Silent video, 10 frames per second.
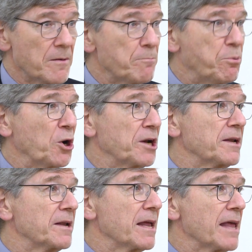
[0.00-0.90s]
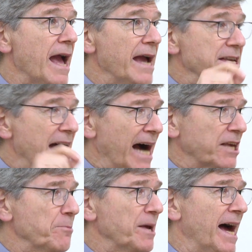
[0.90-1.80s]
put a
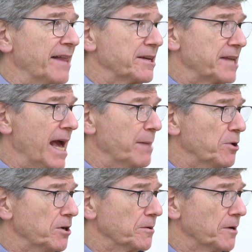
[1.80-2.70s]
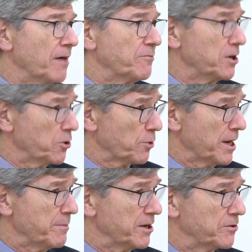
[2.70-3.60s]
document on the table of an
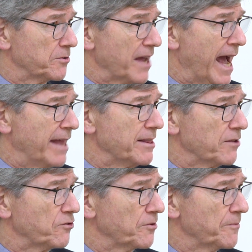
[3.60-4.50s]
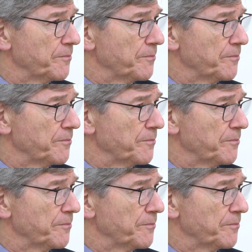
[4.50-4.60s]
agreement to end this